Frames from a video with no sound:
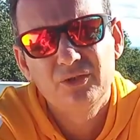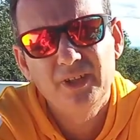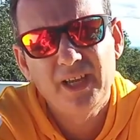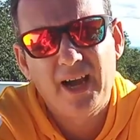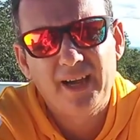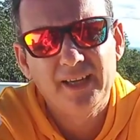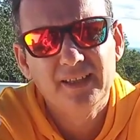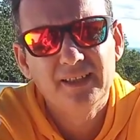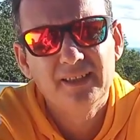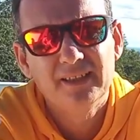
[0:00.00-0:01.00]
to the eye,
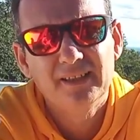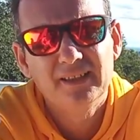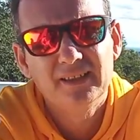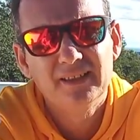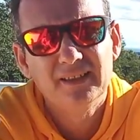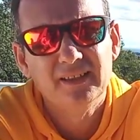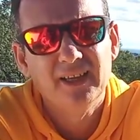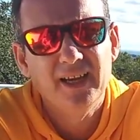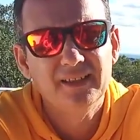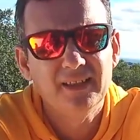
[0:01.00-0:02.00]

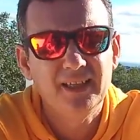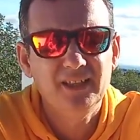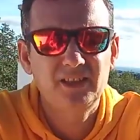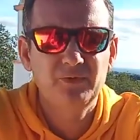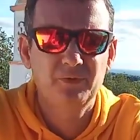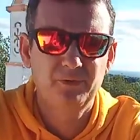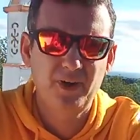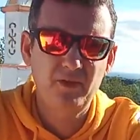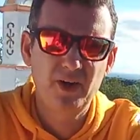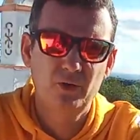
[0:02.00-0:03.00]
and it's
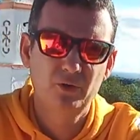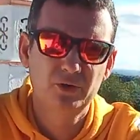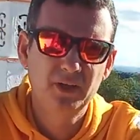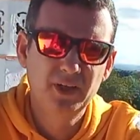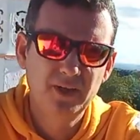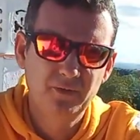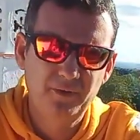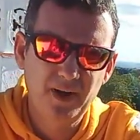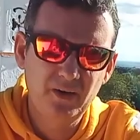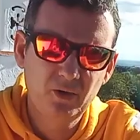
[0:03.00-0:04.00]
very good,
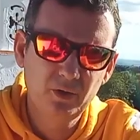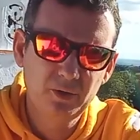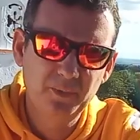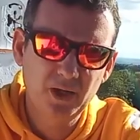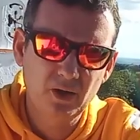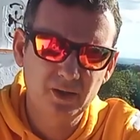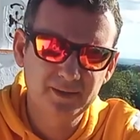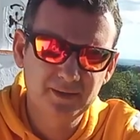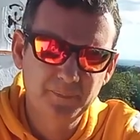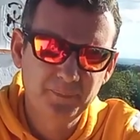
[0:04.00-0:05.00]
very good
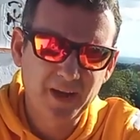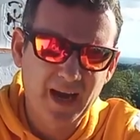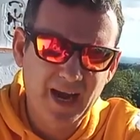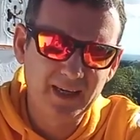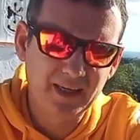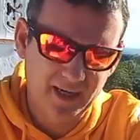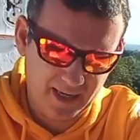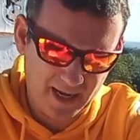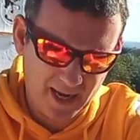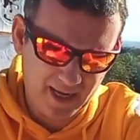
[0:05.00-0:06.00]
because I
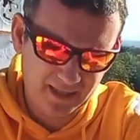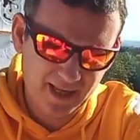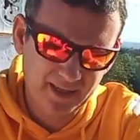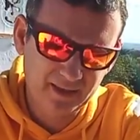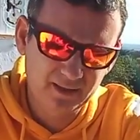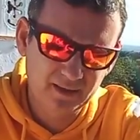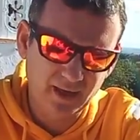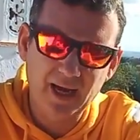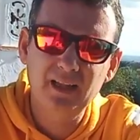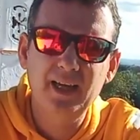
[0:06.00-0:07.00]
I like uh,
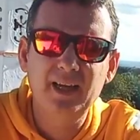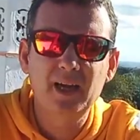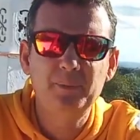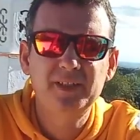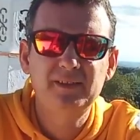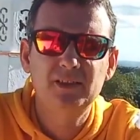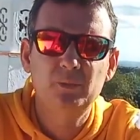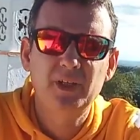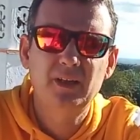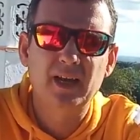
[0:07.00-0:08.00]
I like
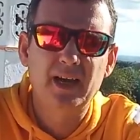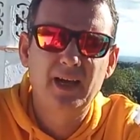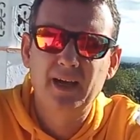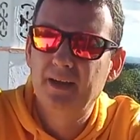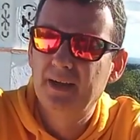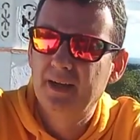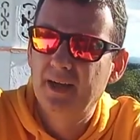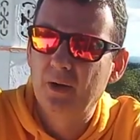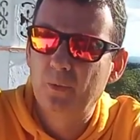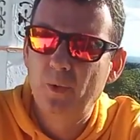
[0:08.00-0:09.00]
eyepieces with
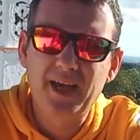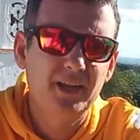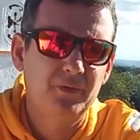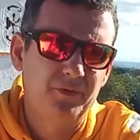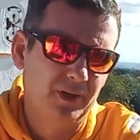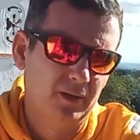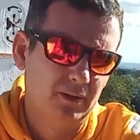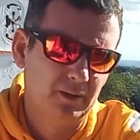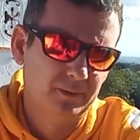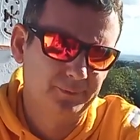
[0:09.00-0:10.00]
wide field
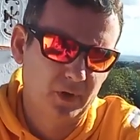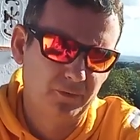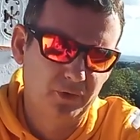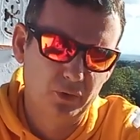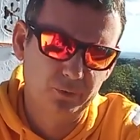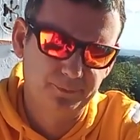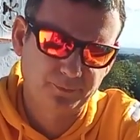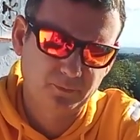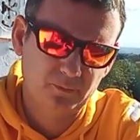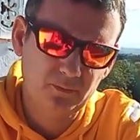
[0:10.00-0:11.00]
of view,
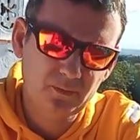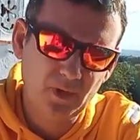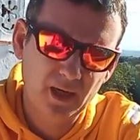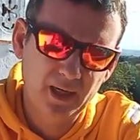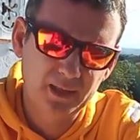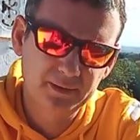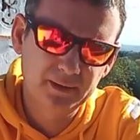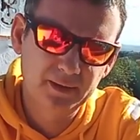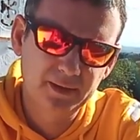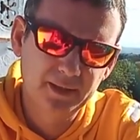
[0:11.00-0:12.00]

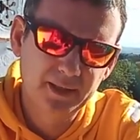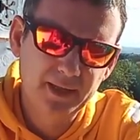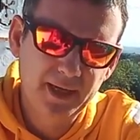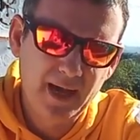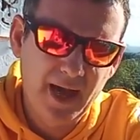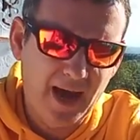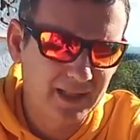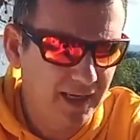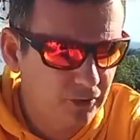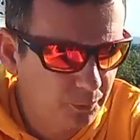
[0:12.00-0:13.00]
and uh, I
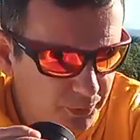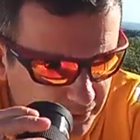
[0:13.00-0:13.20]
like to